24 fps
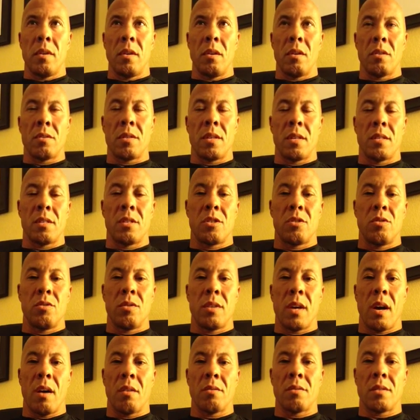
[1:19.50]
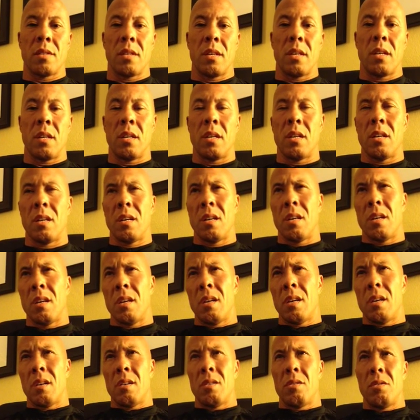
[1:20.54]
Since
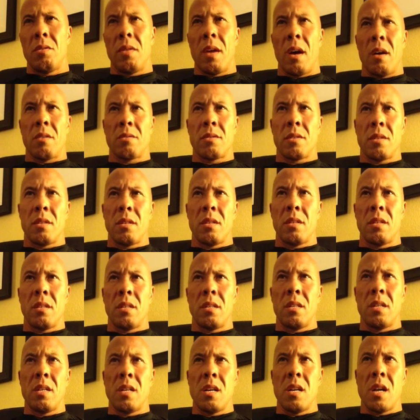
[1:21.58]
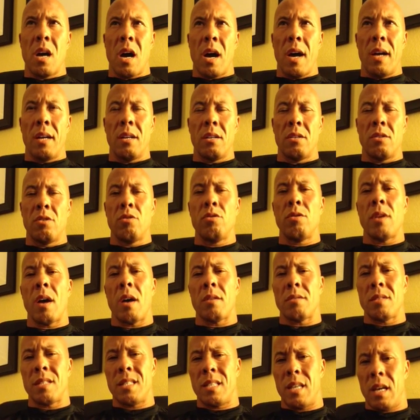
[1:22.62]
2009,
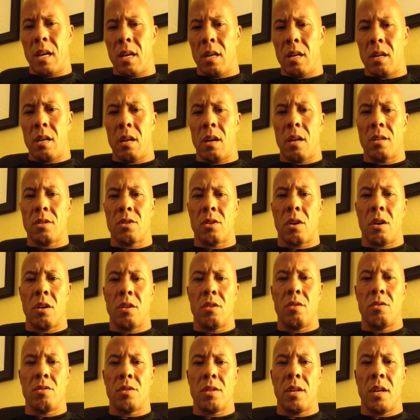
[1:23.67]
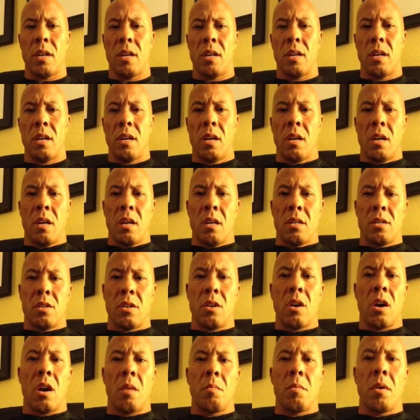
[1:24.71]
2010, I started using it to
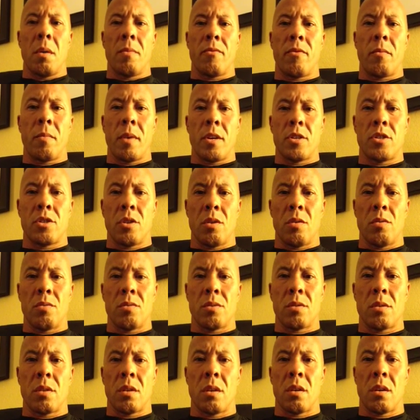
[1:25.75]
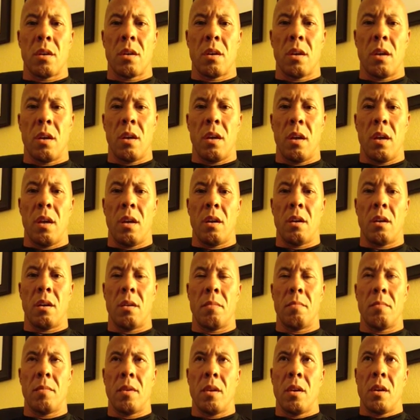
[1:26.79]
carb up for my shows,
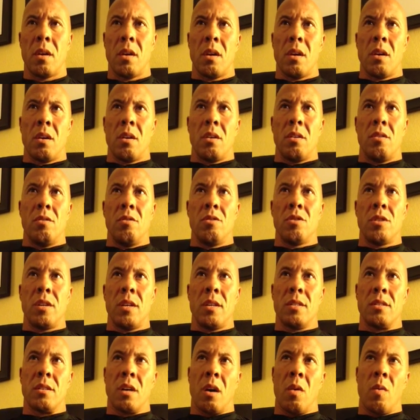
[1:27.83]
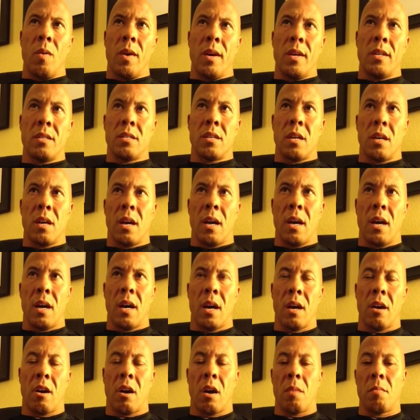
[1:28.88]
and usually it's always I
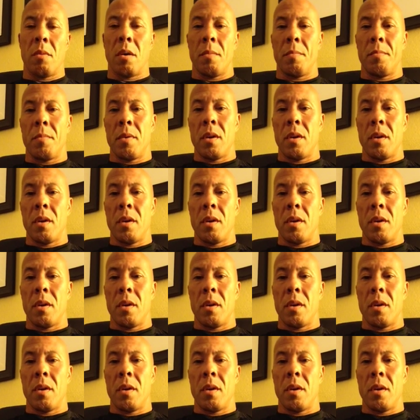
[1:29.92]
carb up